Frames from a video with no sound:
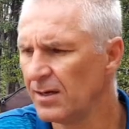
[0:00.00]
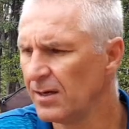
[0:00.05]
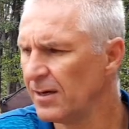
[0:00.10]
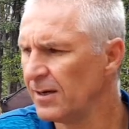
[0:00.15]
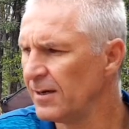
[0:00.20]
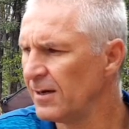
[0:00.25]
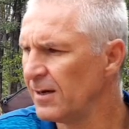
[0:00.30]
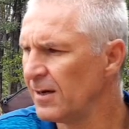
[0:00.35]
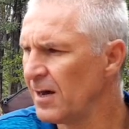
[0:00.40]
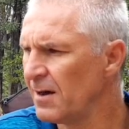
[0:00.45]

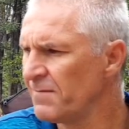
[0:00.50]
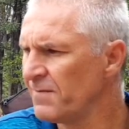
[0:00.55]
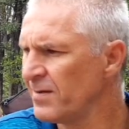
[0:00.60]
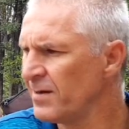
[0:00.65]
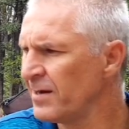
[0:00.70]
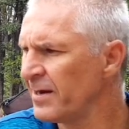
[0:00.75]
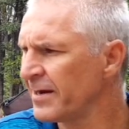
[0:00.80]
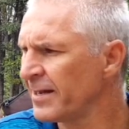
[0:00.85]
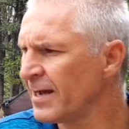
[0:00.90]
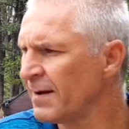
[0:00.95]
I
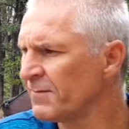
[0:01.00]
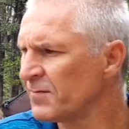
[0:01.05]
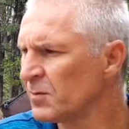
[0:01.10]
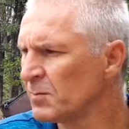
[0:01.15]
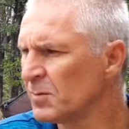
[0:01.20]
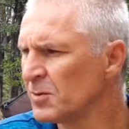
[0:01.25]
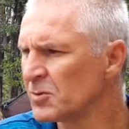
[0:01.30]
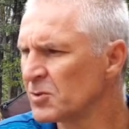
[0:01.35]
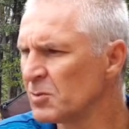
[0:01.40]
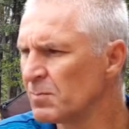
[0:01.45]
find it
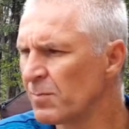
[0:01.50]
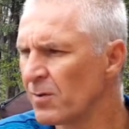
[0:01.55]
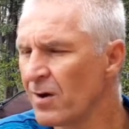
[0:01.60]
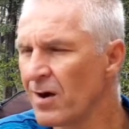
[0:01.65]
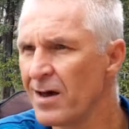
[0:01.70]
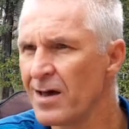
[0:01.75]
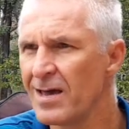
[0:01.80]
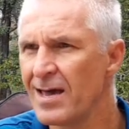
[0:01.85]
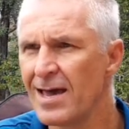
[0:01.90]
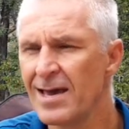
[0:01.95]
uncomfortable to
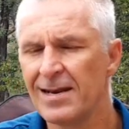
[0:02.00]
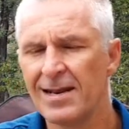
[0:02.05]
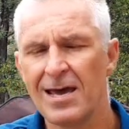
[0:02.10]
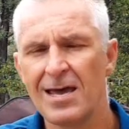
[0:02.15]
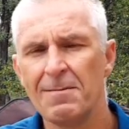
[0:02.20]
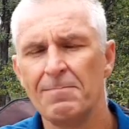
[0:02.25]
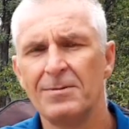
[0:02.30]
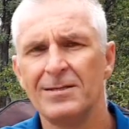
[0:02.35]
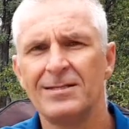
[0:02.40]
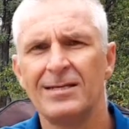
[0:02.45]
braai at
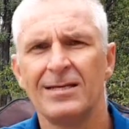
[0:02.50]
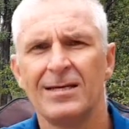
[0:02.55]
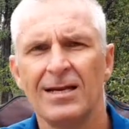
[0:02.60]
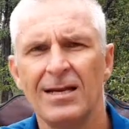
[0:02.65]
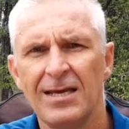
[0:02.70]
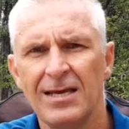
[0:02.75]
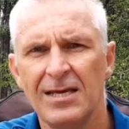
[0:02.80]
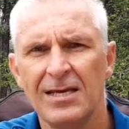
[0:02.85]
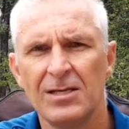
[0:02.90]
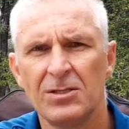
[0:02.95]
a
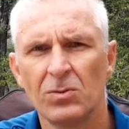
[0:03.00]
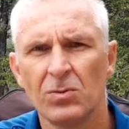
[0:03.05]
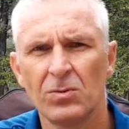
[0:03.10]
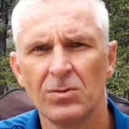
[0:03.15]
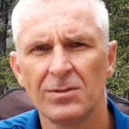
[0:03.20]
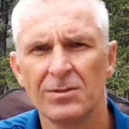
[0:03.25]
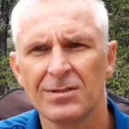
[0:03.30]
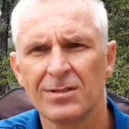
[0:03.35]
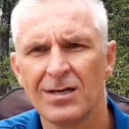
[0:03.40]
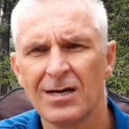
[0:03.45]
particular heat all
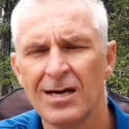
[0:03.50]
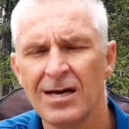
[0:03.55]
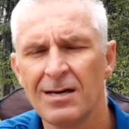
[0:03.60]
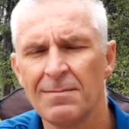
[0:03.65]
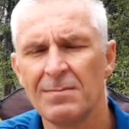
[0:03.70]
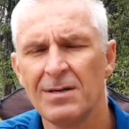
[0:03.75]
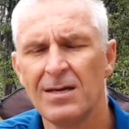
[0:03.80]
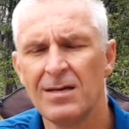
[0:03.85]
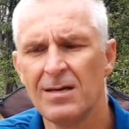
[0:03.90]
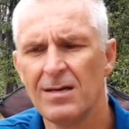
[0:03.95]
the time